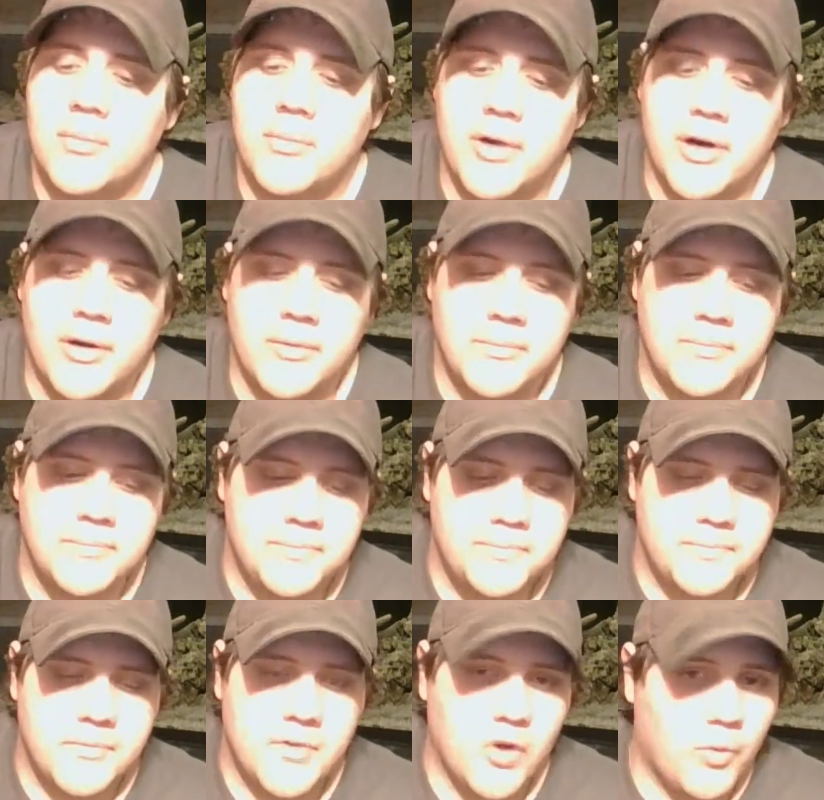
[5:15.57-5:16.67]
but
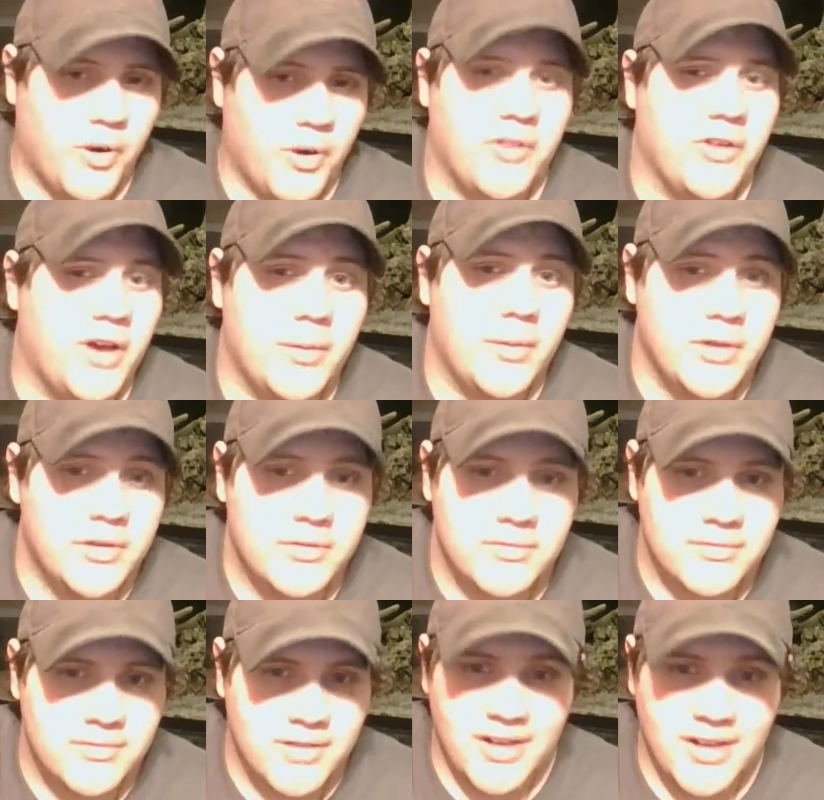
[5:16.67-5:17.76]
it's all part of the hobby,
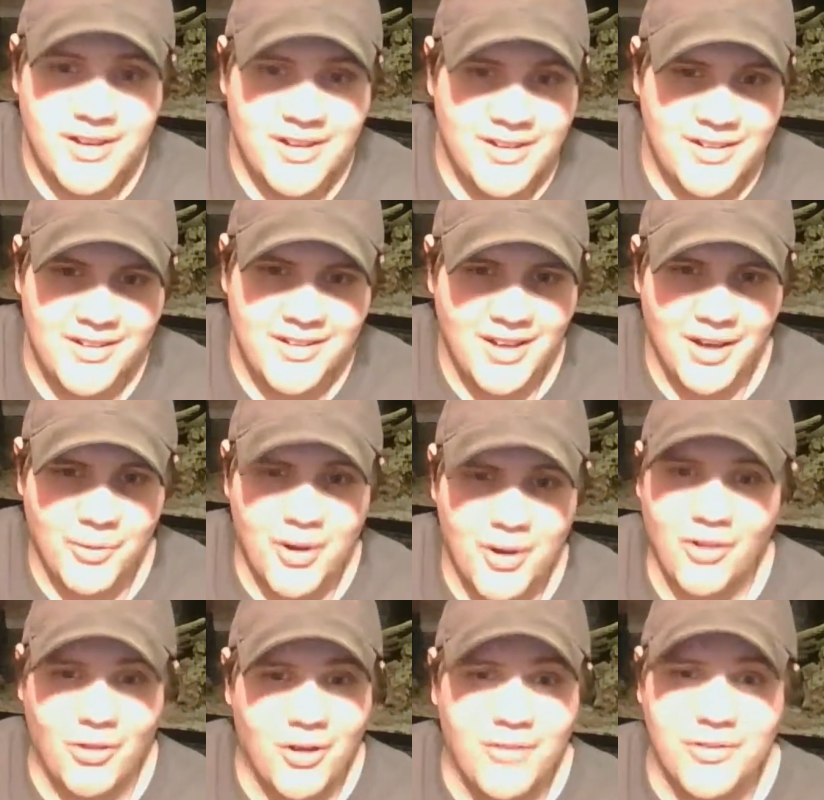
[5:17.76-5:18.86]
and we
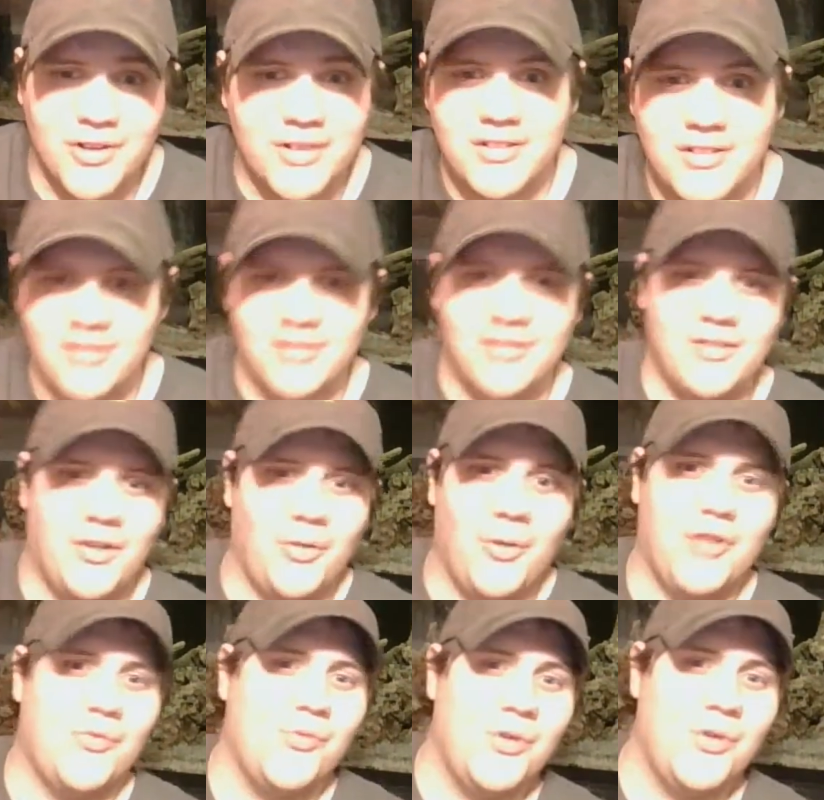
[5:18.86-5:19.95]
all love it.
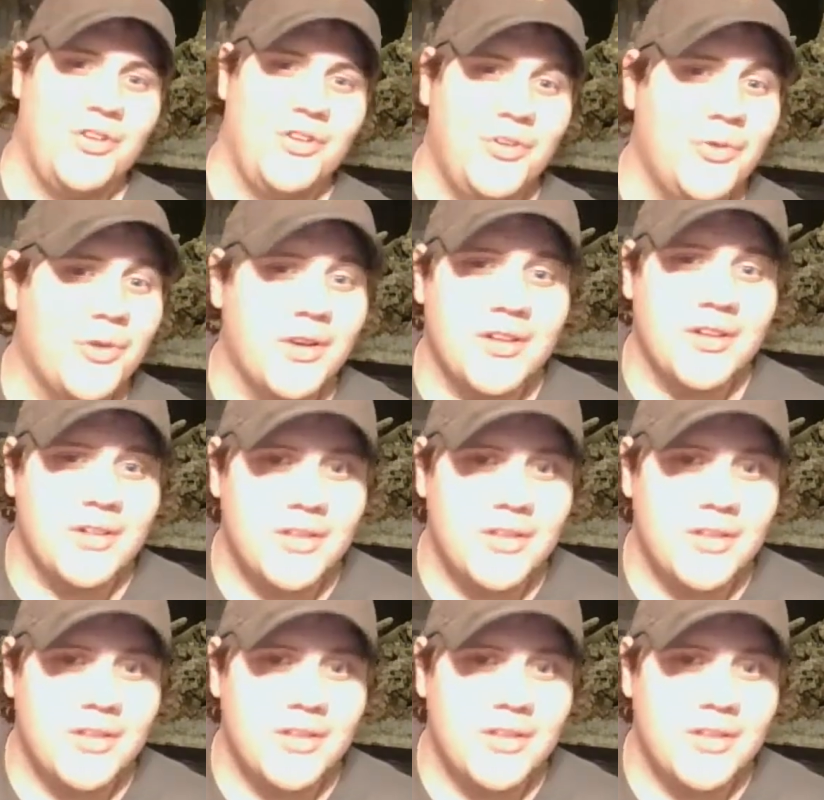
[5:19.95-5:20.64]
Otherwise, we wouldn't do it.